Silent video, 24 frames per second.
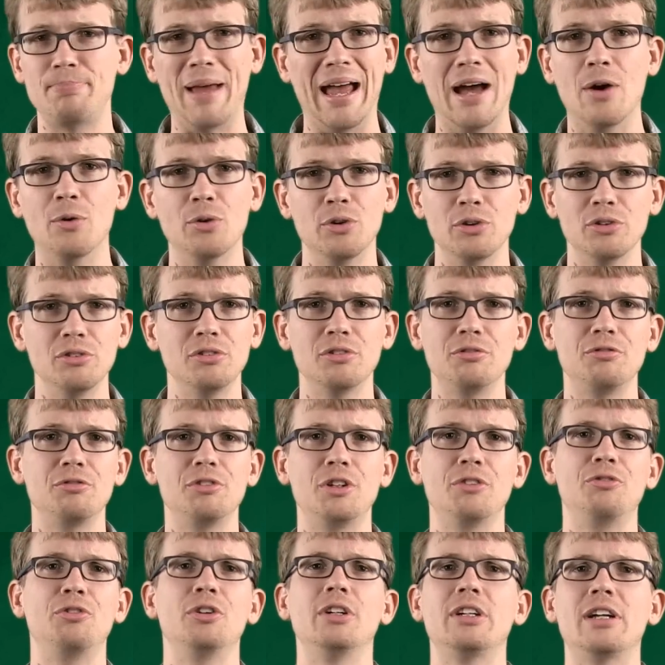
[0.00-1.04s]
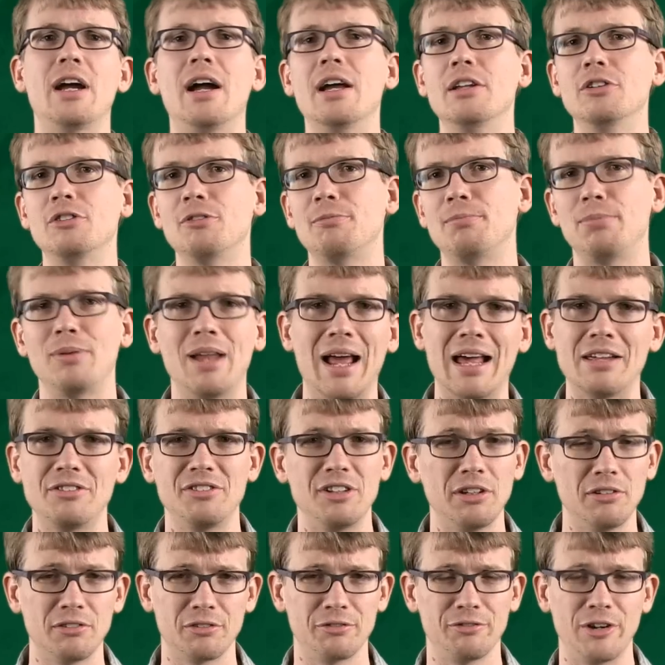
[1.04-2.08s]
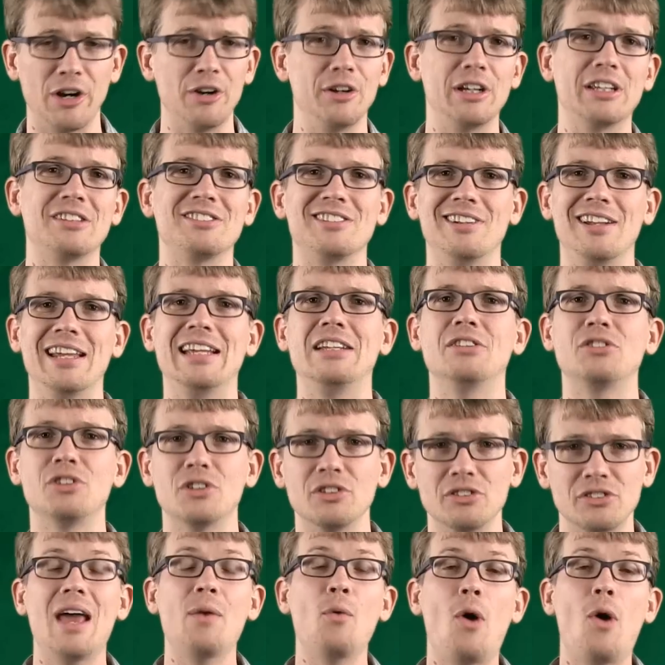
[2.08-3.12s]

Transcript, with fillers: powders of different kinds of plastics, various lasers,